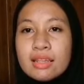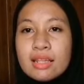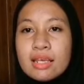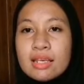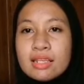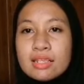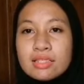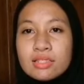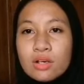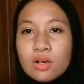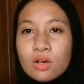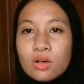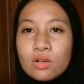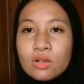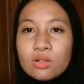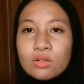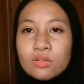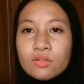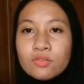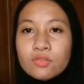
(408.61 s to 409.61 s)
That is
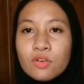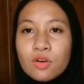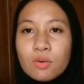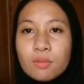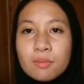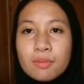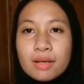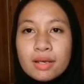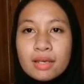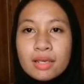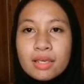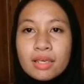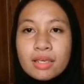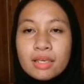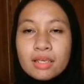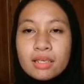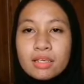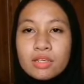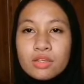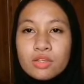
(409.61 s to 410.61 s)
all for
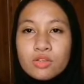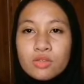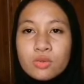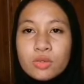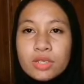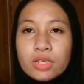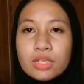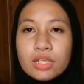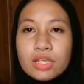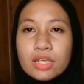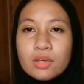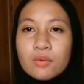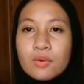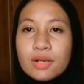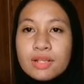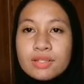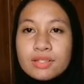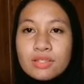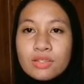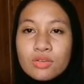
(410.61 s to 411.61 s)
my
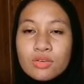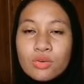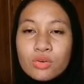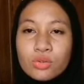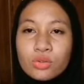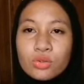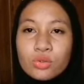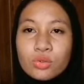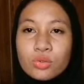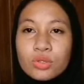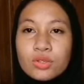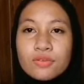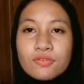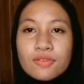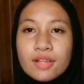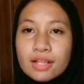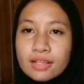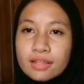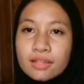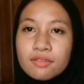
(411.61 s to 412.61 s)
UED102
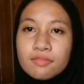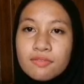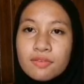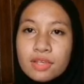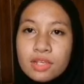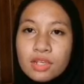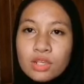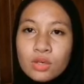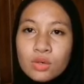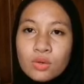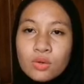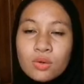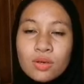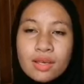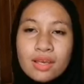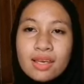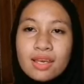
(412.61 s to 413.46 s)
reflective video.